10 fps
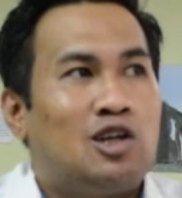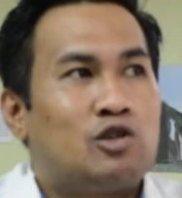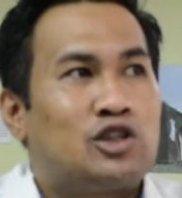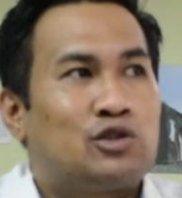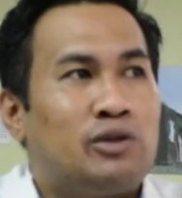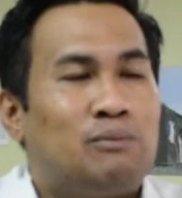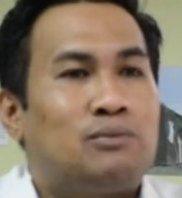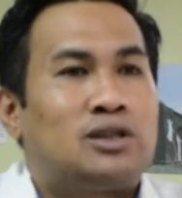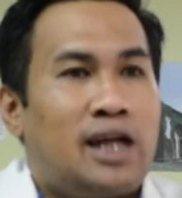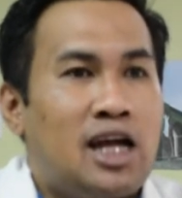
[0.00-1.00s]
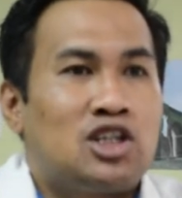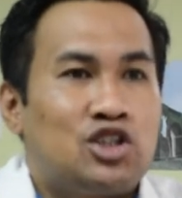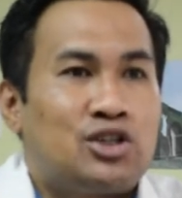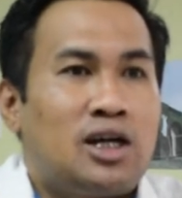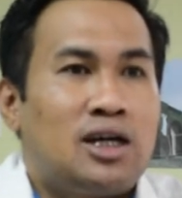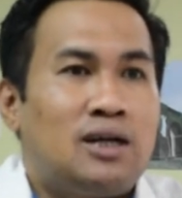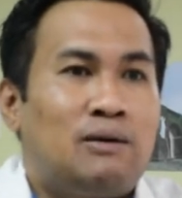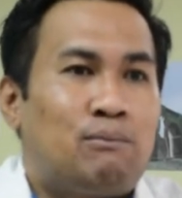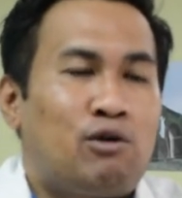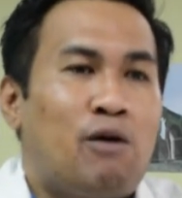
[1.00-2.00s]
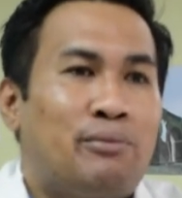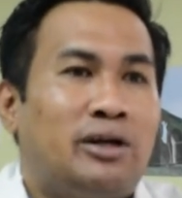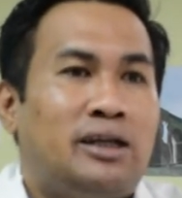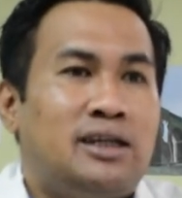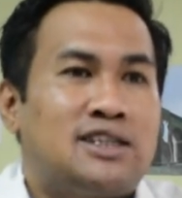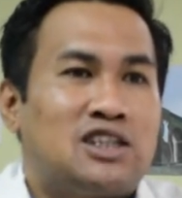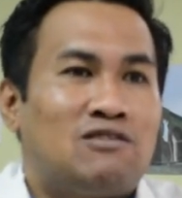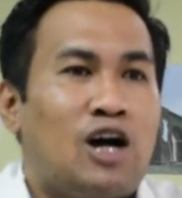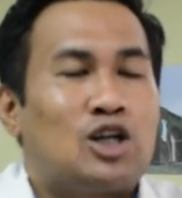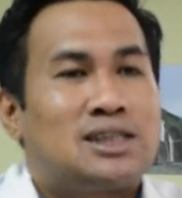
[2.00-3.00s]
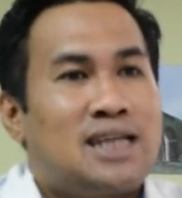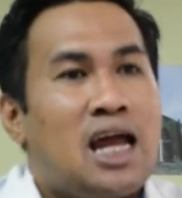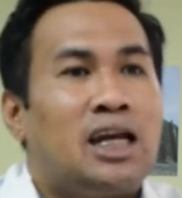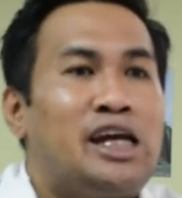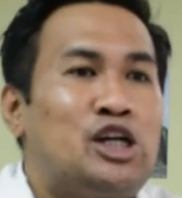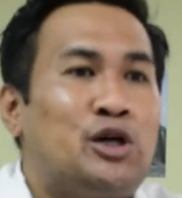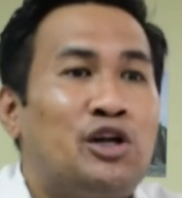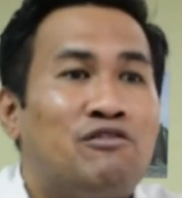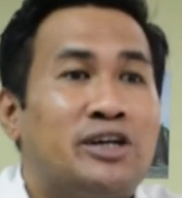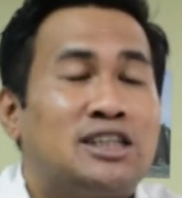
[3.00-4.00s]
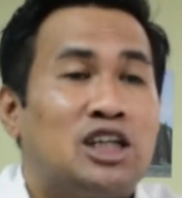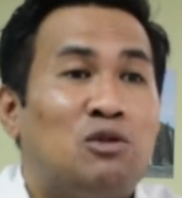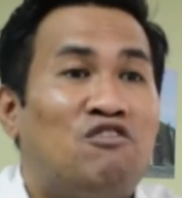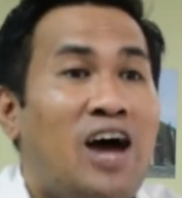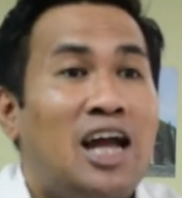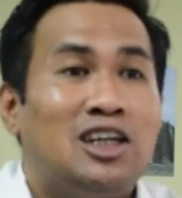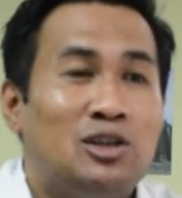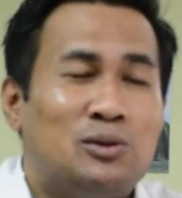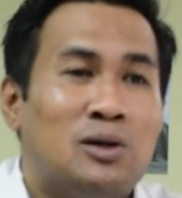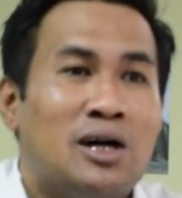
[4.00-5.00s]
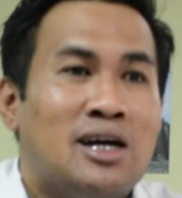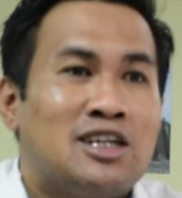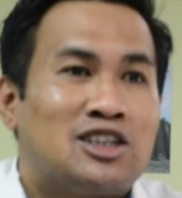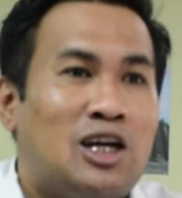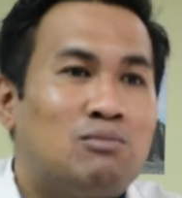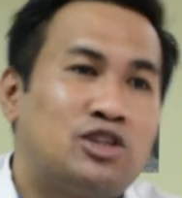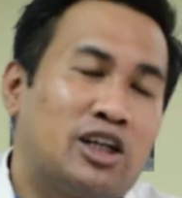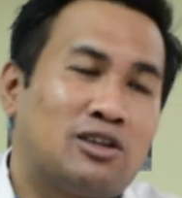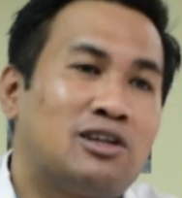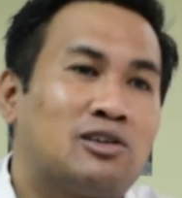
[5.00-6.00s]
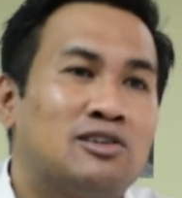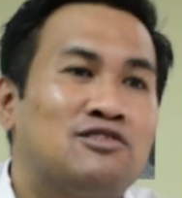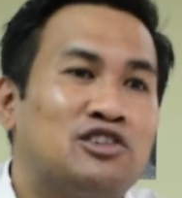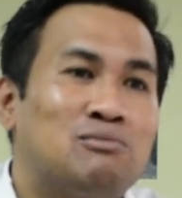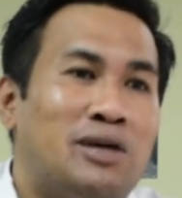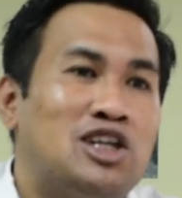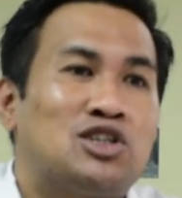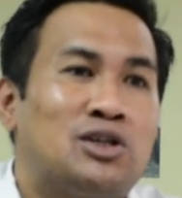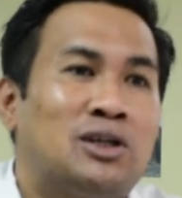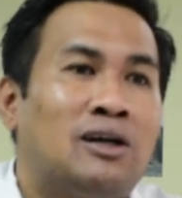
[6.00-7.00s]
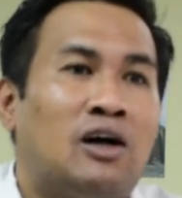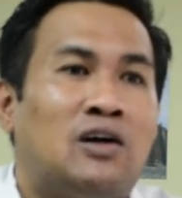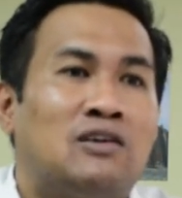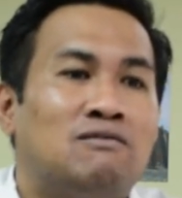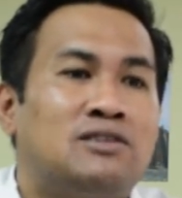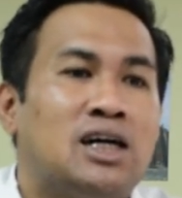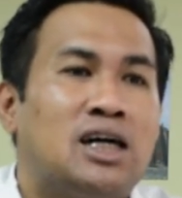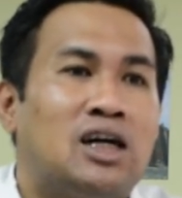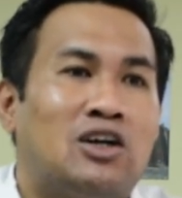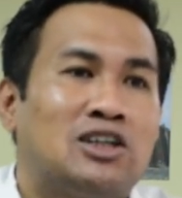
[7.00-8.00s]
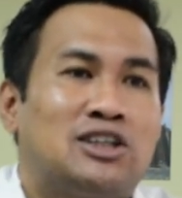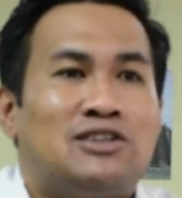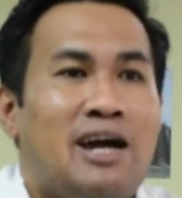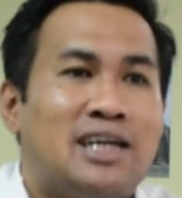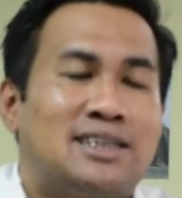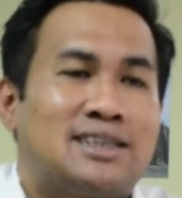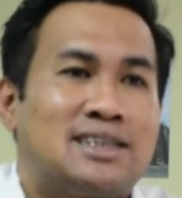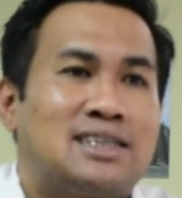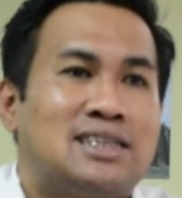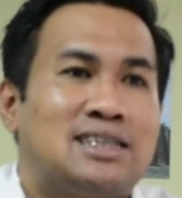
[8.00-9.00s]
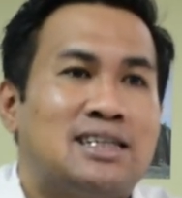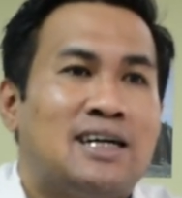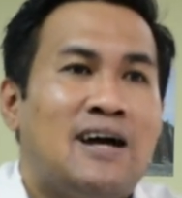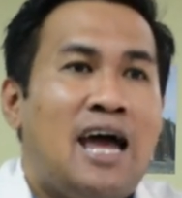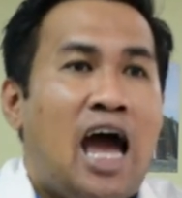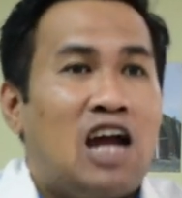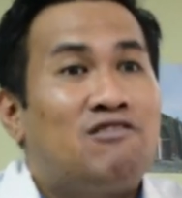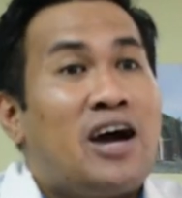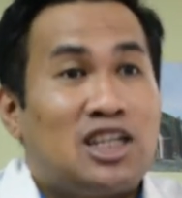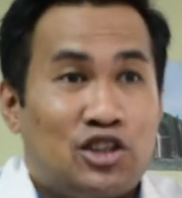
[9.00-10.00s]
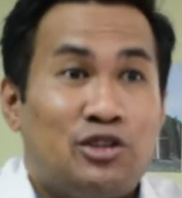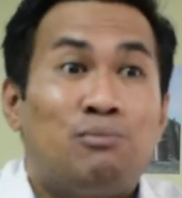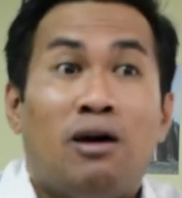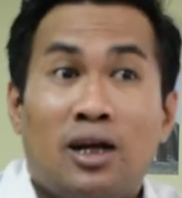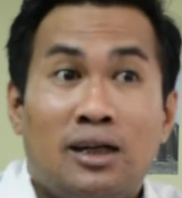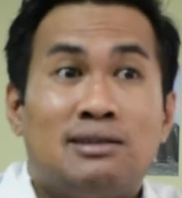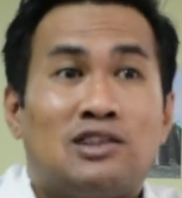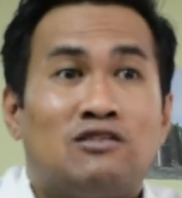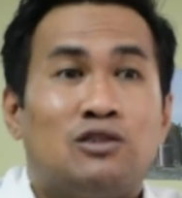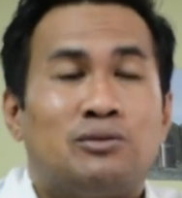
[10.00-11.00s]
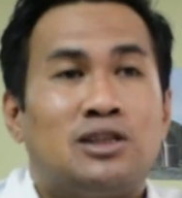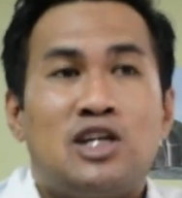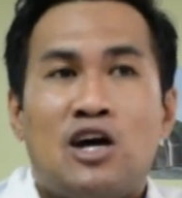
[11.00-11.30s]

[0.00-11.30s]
those with potential properties of outstanding universal value subject to the confirmation of the authorized uh, advisory bodies of the World